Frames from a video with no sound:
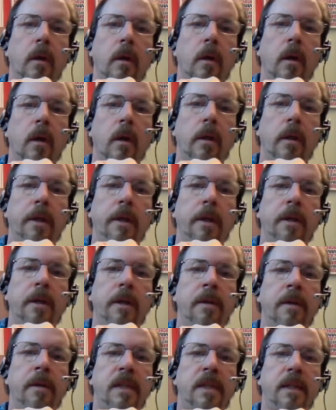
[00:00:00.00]
that you can
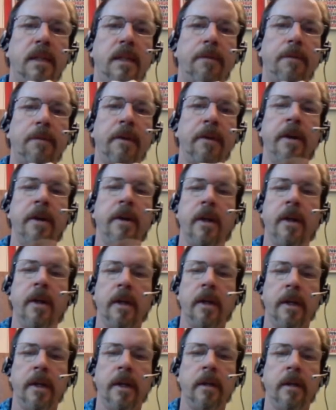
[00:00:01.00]
stick a fingernail
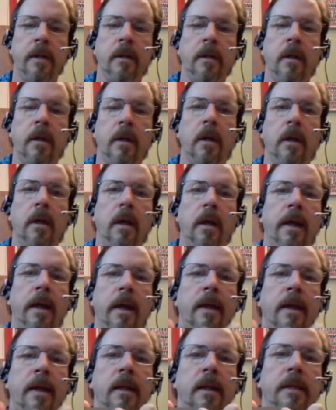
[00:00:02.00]
in and
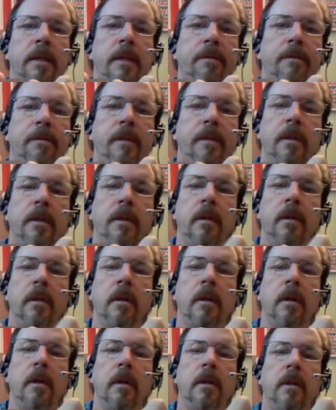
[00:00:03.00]
lift
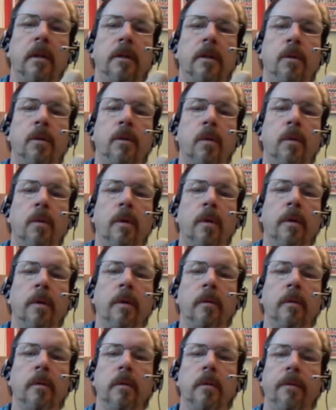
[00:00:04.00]
the door.
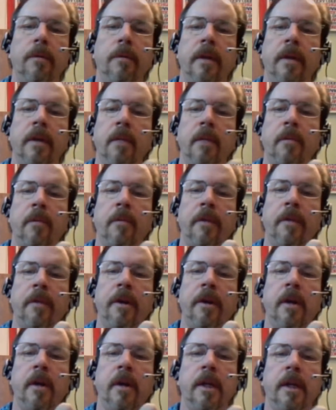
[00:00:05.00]
If I can get my fingernail
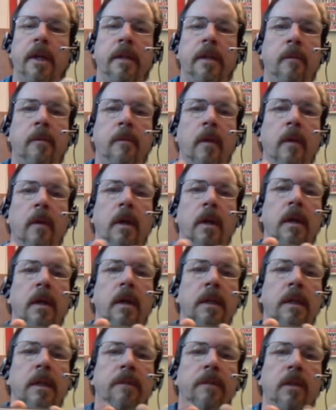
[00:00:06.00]
in it,
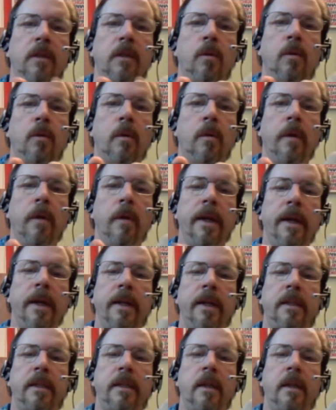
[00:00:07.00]
lift the door. It is
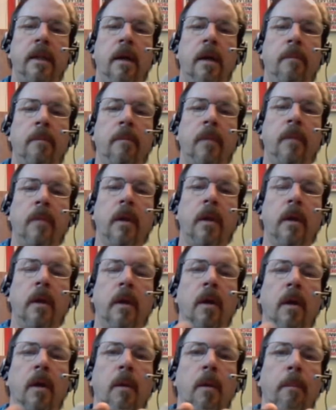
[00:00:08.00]

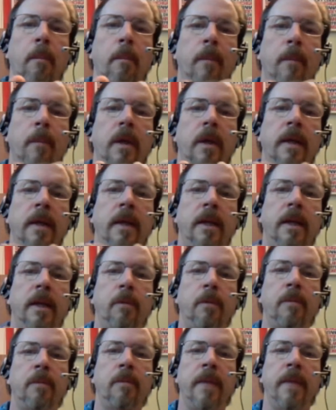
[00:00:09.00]
connected with
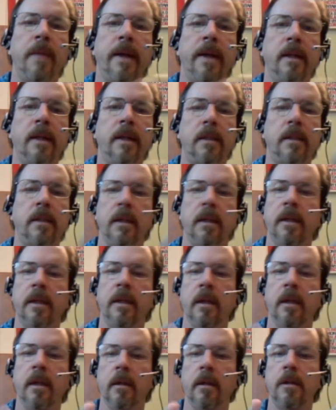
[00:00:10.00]
magnets, and
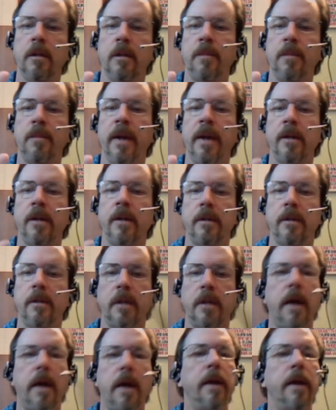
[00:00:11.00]
those magnets are
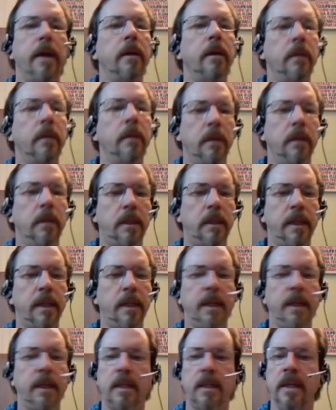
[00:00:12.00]
tight. This thing is
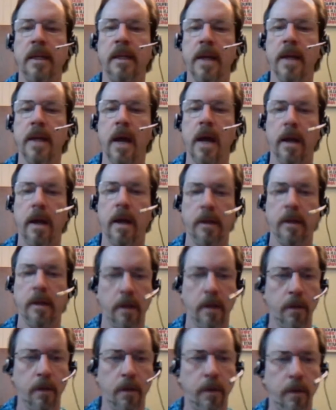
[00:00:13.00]
not
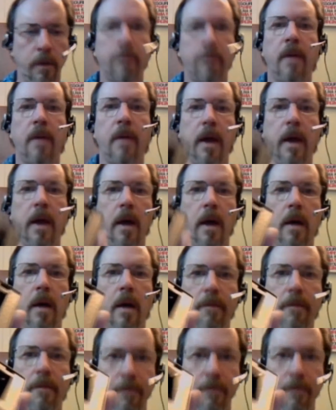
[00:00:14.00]
going to fly off.